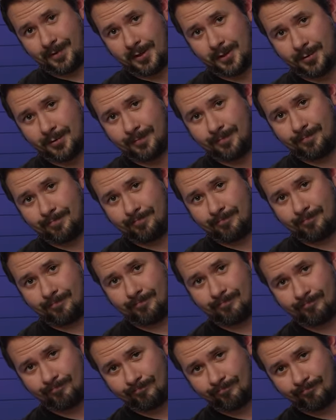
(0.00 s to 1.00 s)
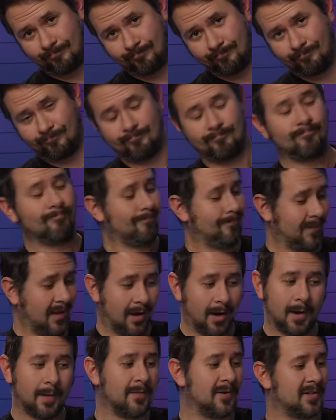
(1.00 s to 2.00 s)
So
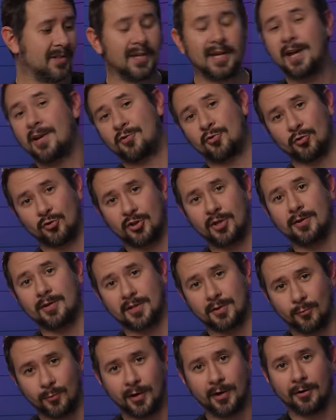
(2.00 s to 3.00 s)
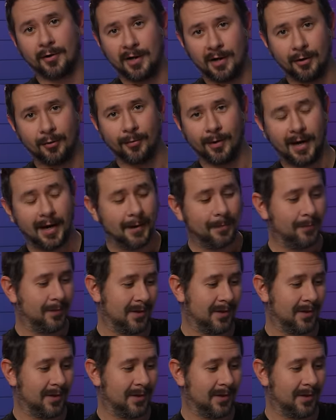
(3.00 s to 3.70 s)
Obviously, Angel Share is the winner here, right?